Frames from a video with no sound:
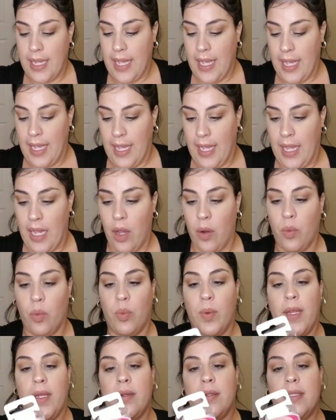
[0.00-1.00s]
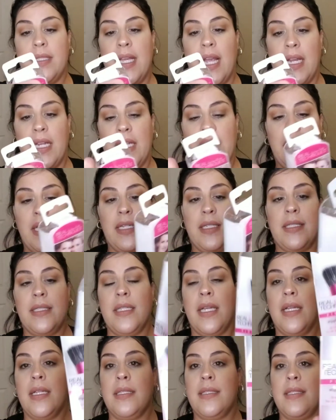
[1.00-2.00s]
a, a Real Techniques
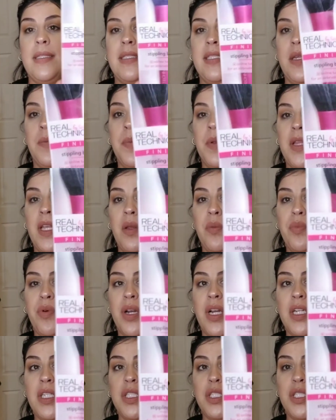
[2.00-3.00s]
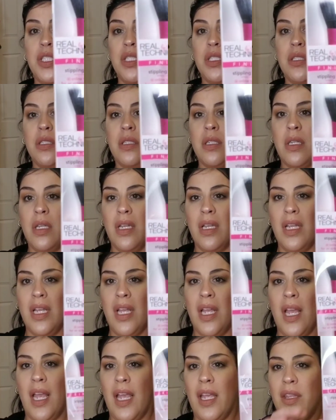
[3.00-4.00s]
stippling brush.
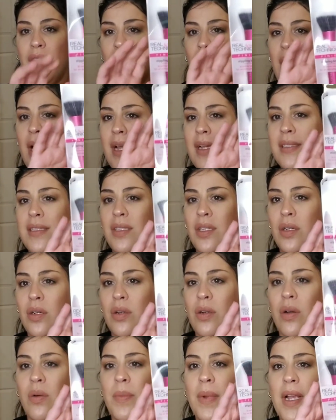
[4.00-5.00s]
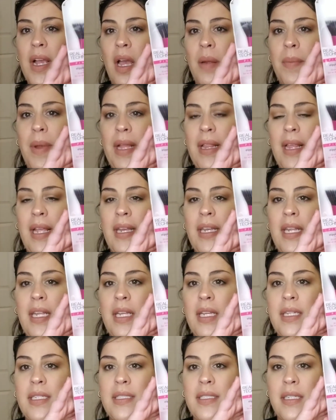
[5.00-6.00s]
And you guys know, oh my god, my
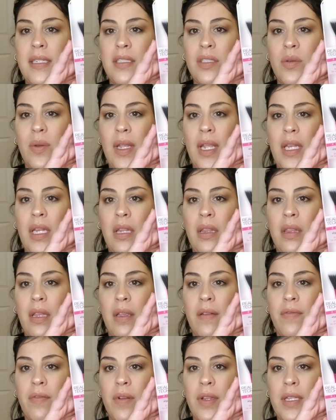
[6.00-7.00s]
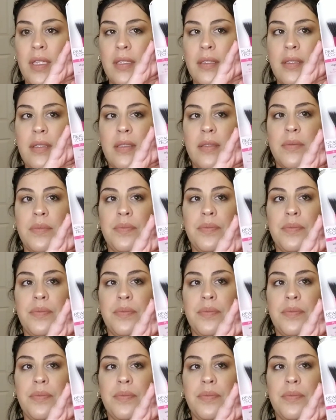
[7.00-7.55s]
lighting is not doing anything for this.